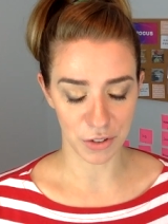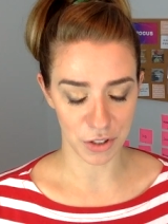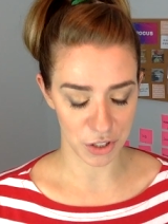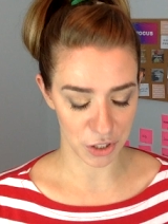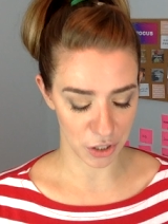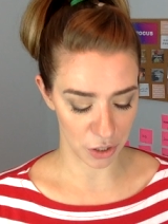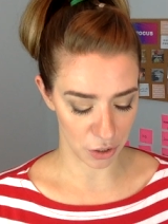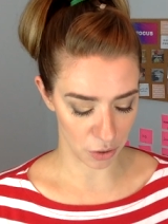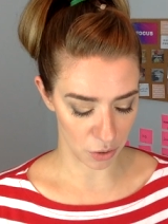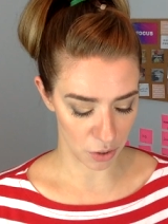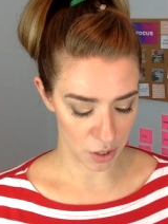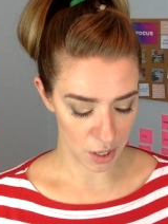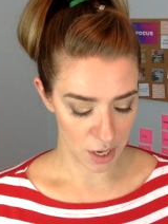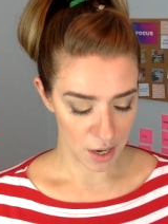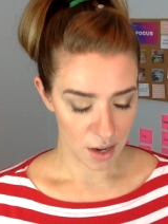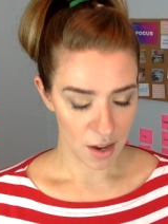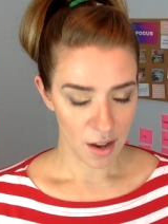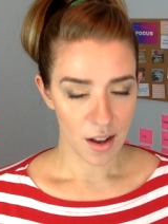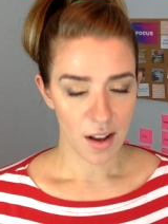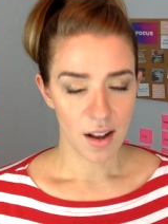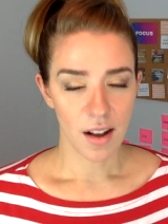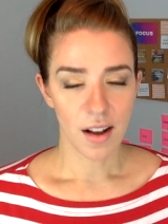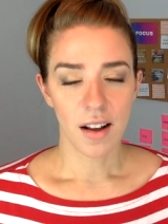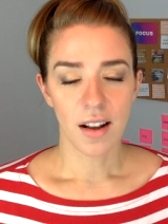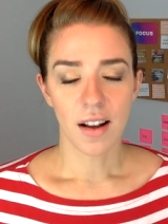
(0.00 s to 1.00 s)
So
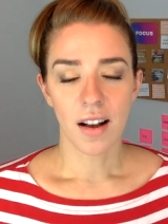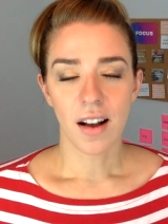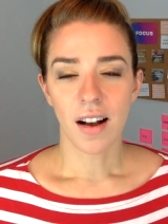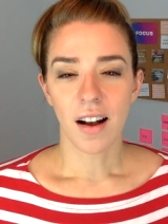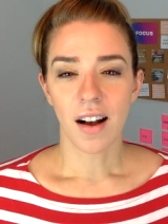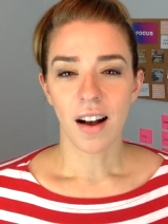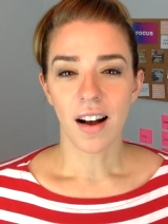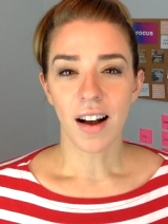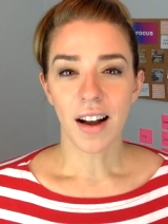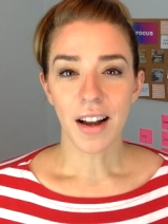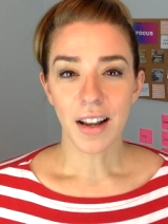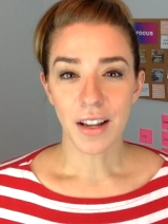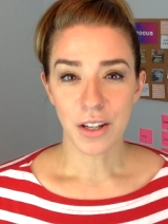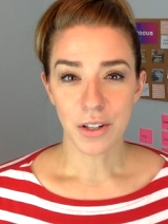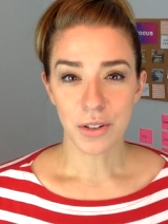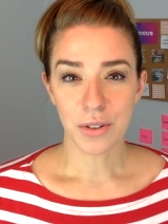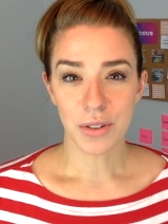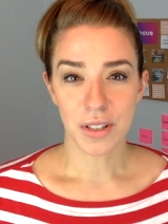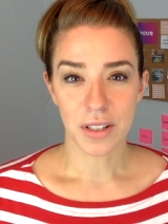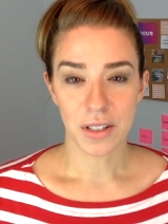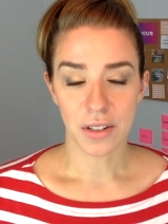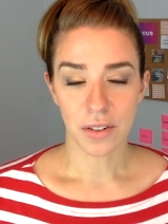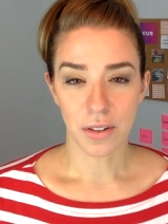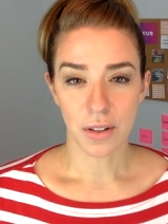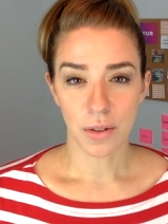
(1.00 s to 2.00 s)
I
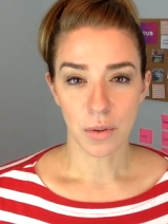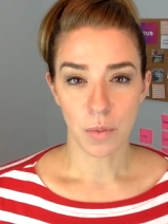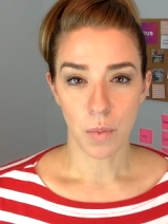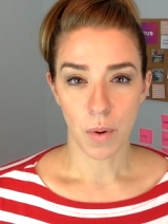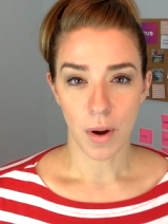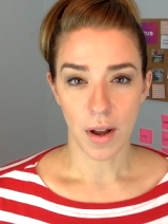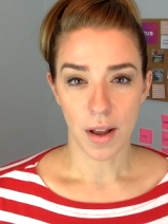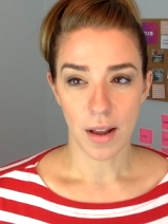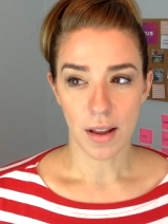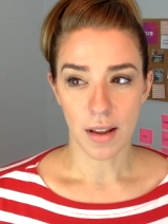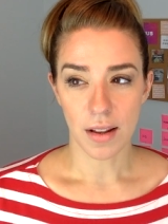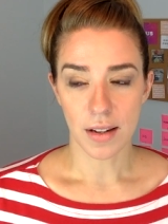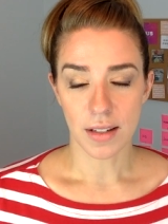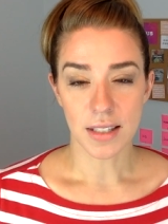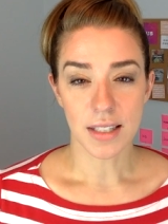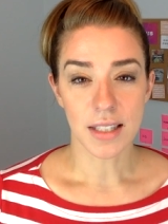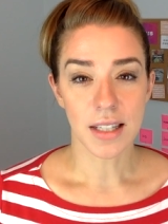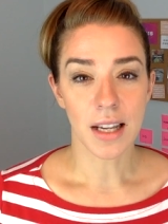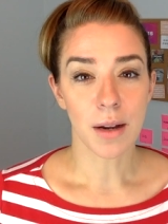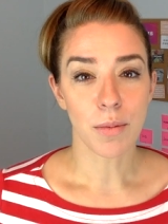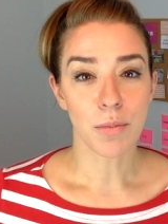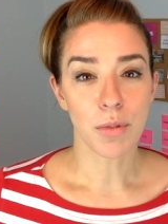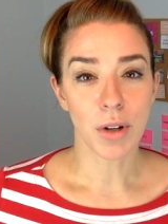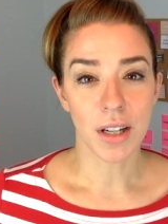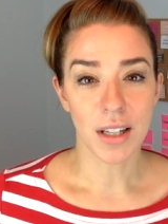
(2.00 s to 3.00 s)
use Siri when,
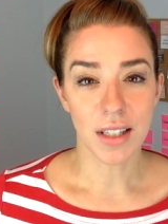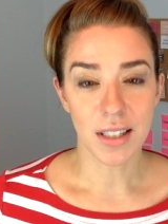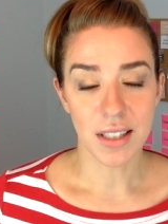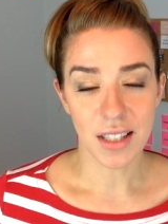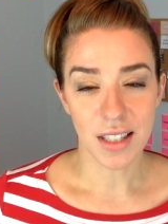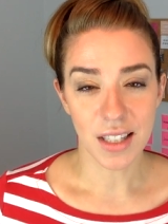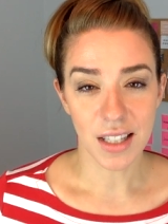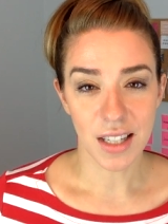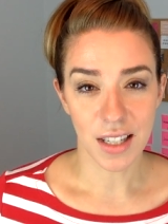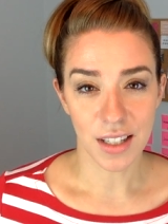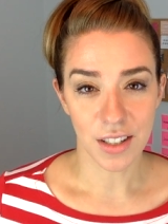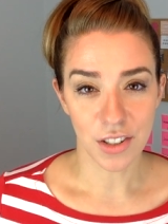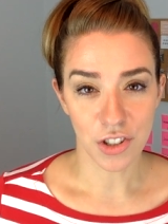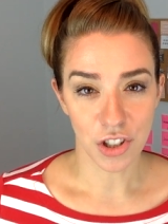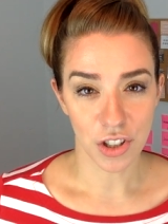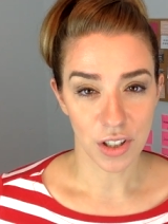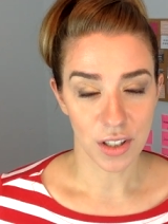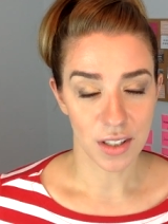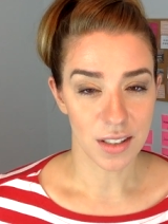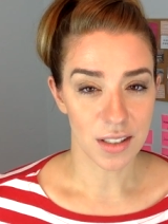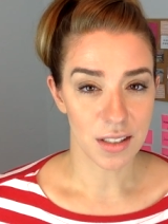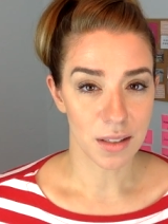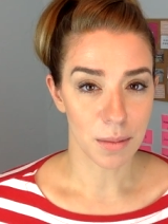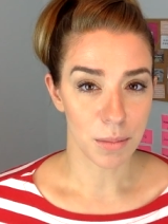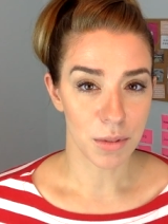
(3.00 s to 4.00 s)
say, I'm running to the kitchen
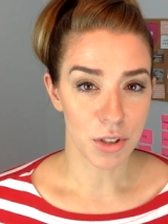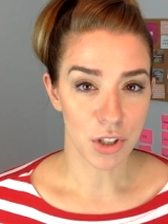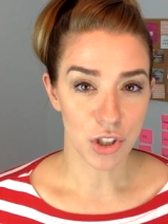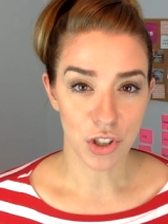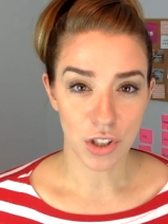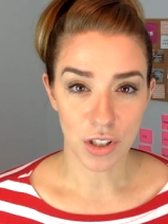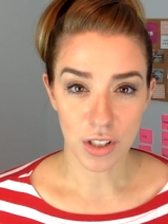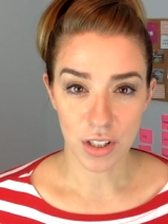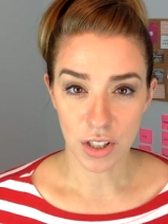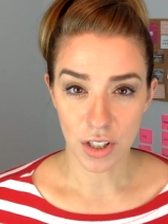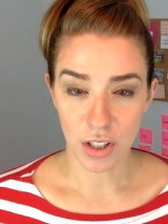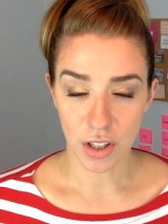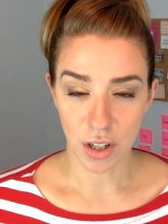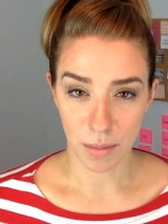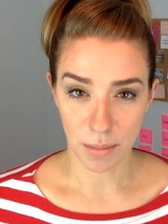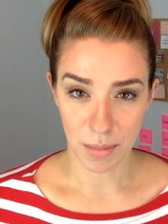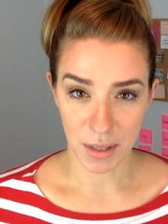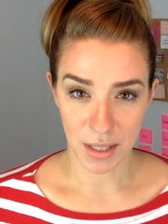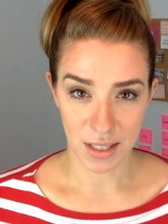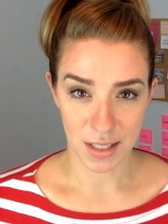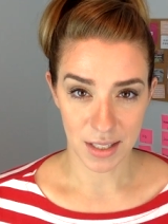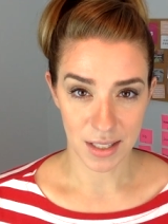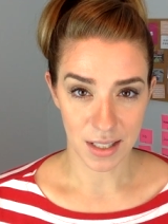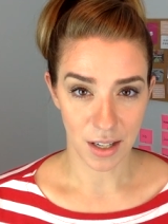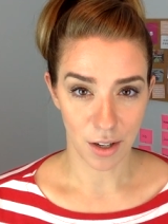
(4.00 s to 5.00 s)
and someone's just stopped
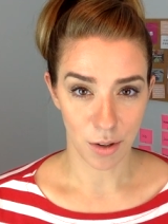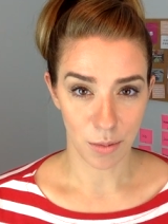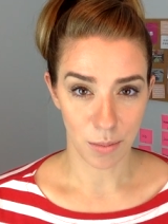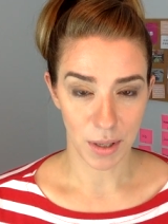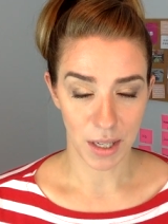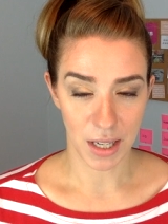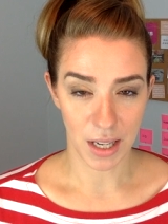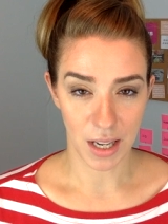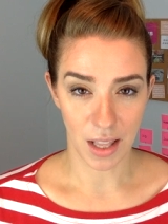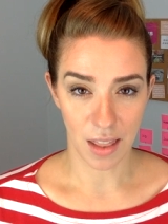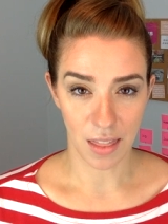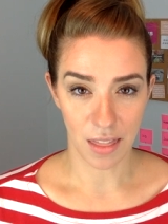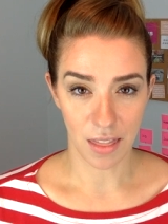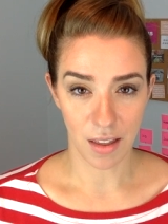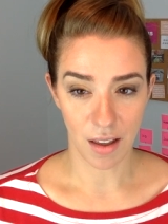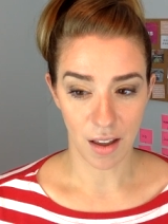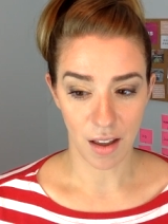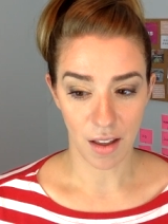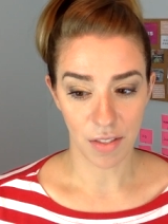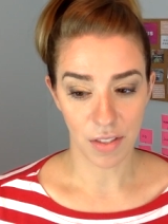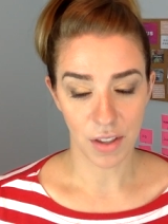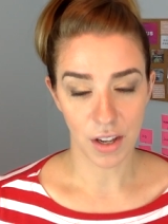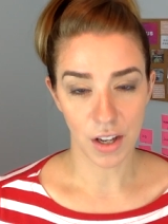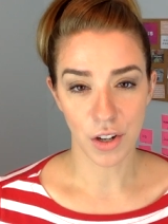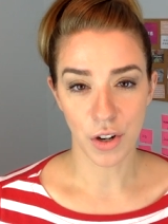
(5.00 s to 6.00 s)
me to tell me
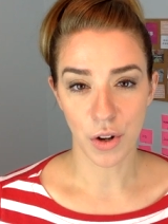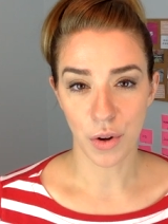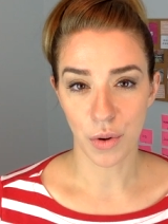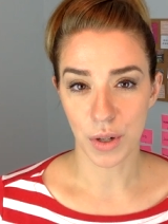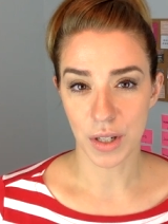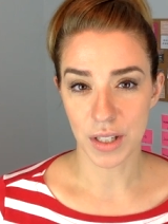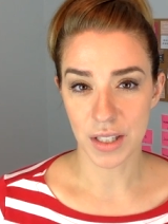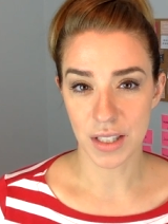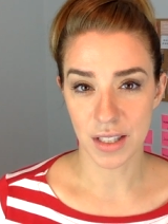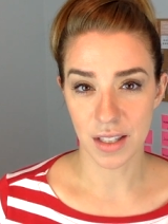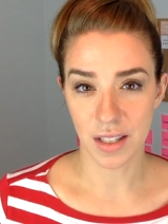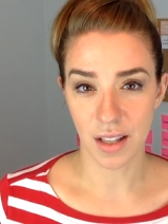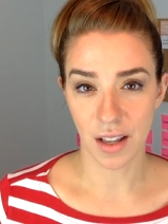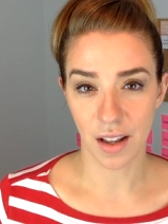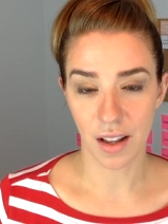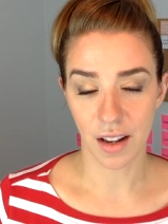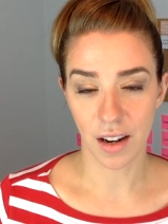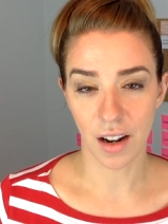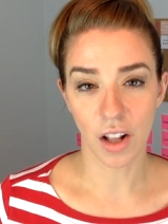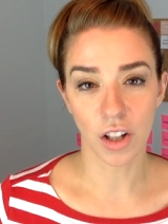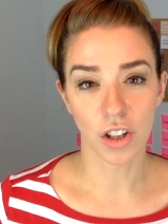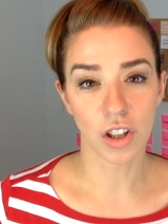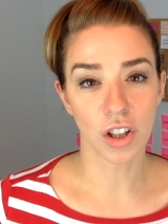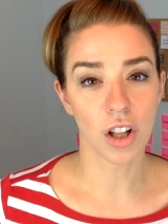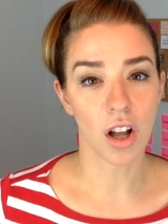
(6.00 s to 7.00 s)
that they noticed that
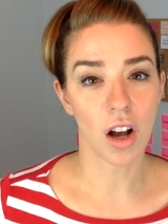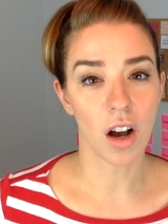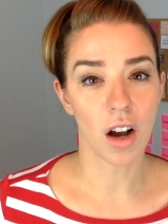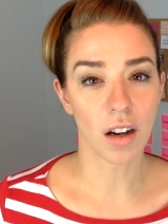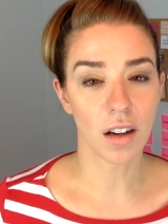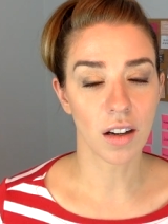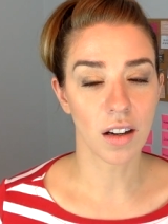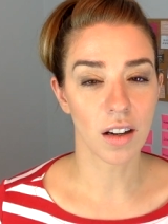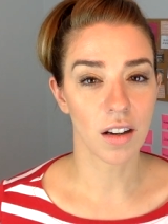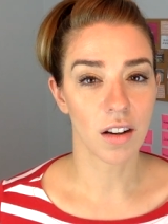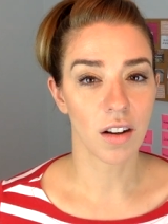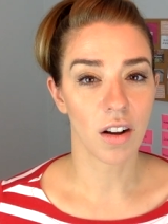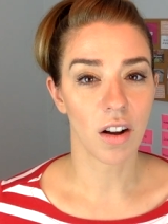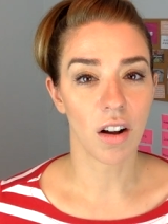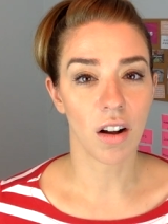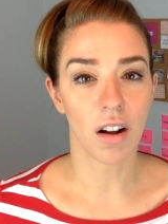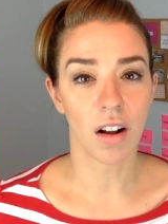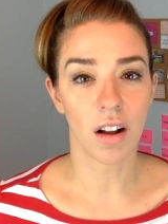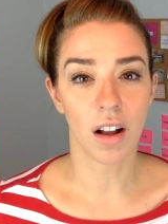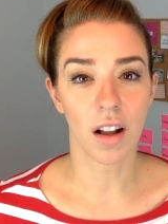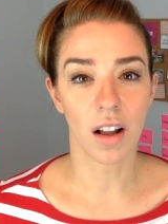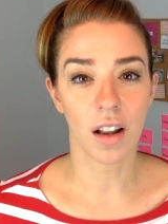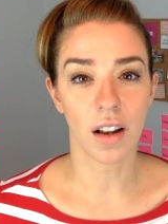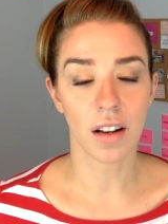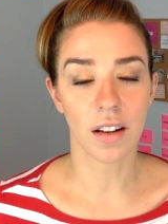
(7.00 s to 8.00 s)
a lock
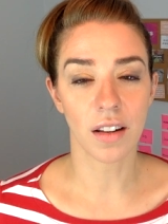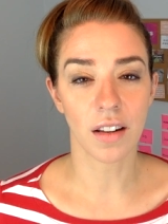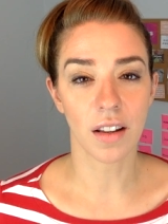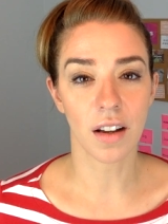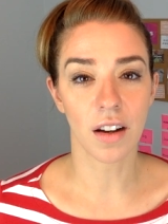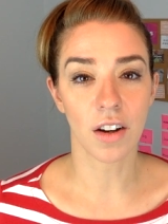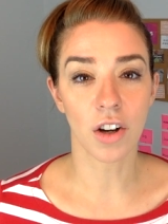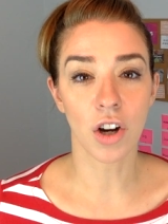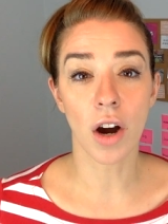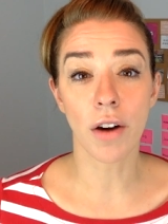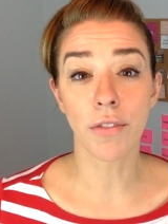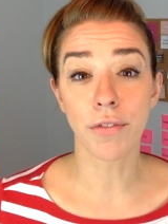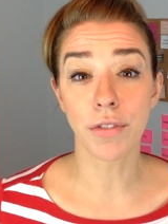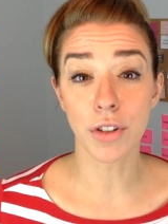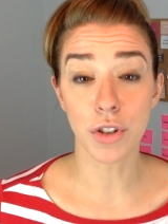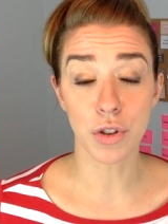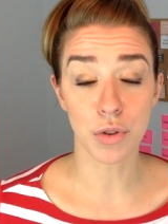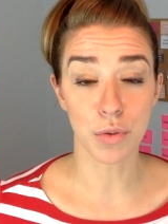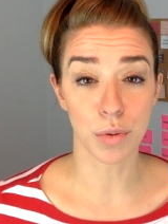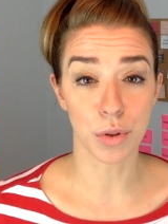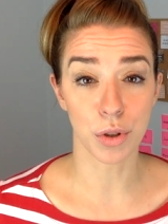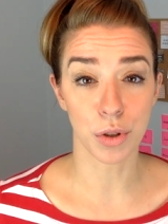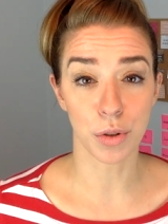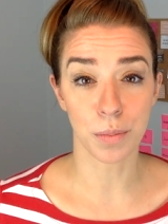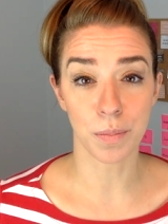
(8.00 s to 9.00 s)
on a
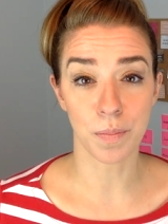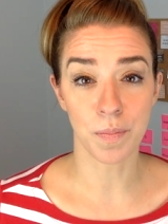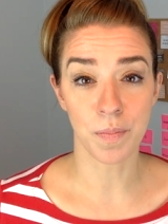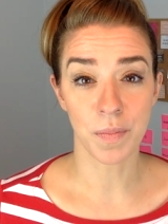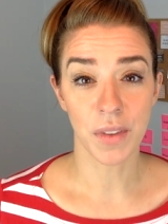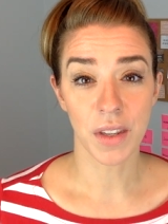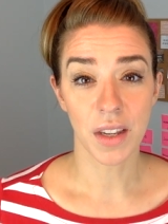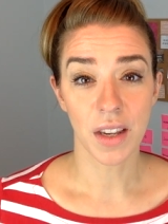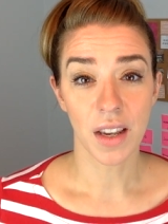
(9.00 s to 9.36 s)
conference room